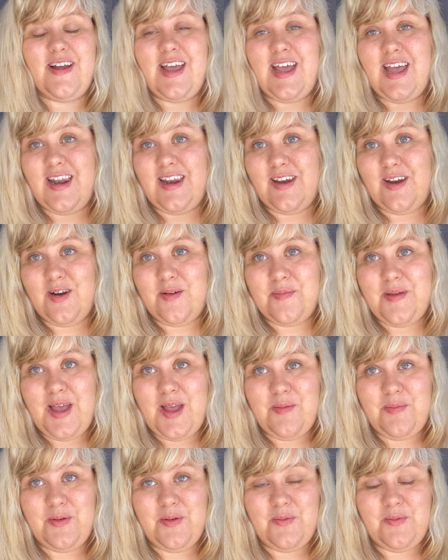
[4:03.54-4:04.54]
handed our
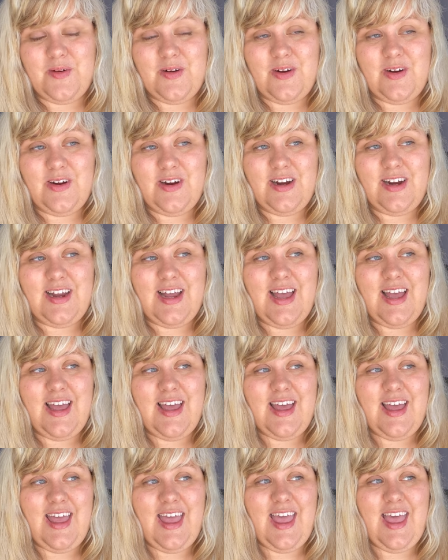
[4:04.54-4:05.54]
paperwork,
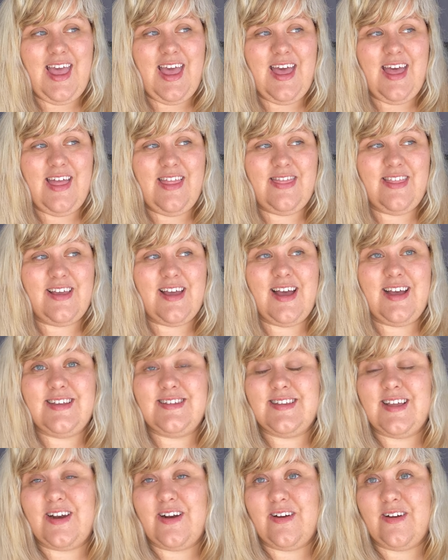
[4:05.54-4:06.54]
and the guy
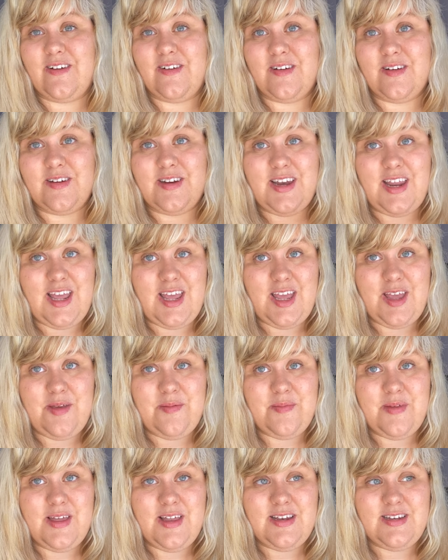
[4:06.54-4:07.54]
said our
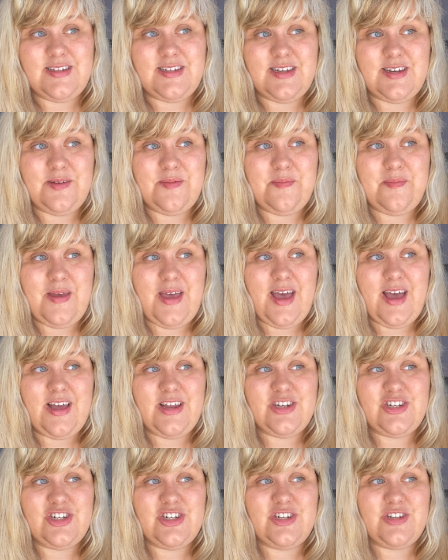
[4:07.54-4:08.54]
name didn't
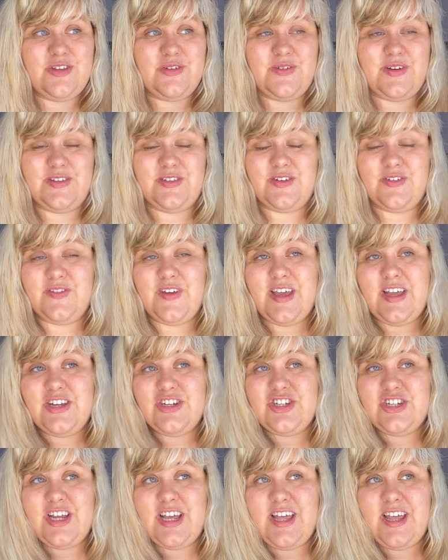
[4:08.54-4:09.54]
match the
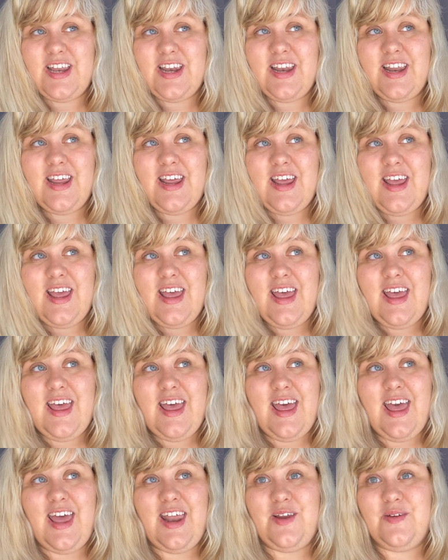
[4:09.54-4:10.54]
reservation.
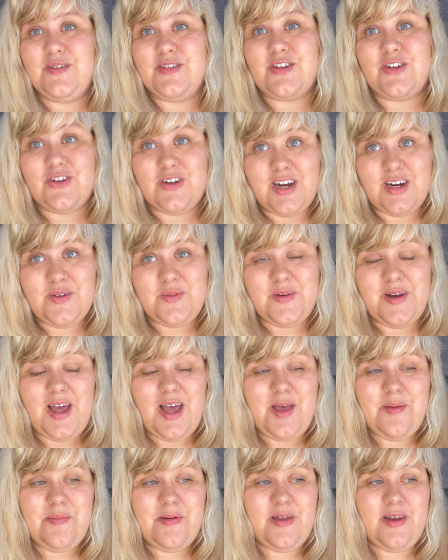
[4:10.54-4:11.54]
And it was correct when
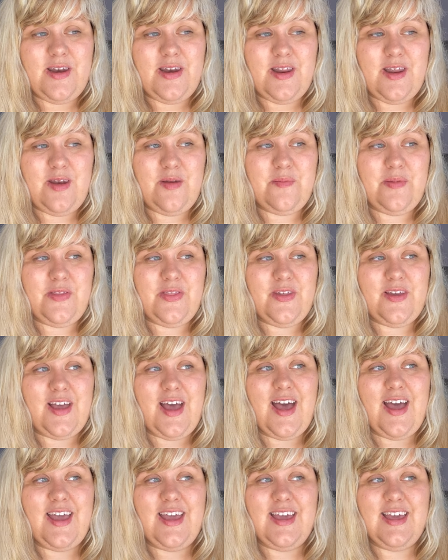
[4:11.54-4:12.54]
I put it in, but the
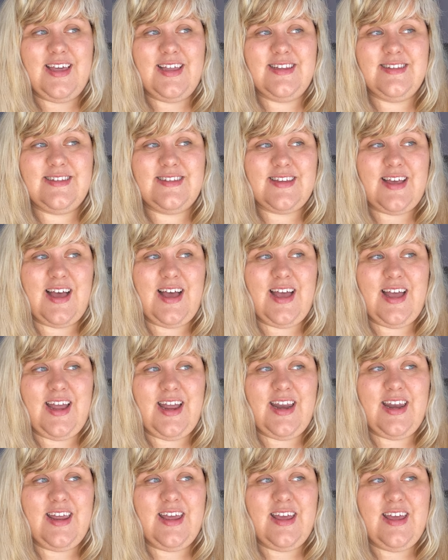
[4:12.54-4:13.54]
guy
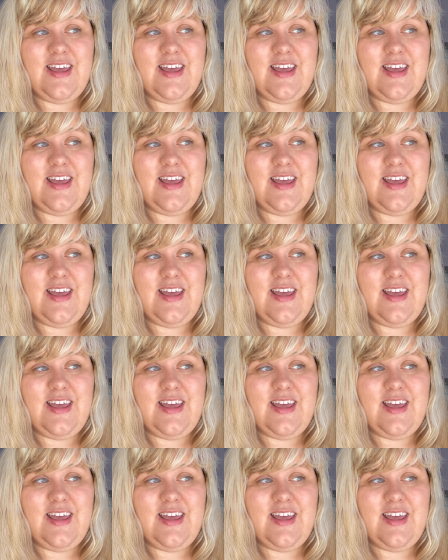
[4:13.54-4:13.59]
inside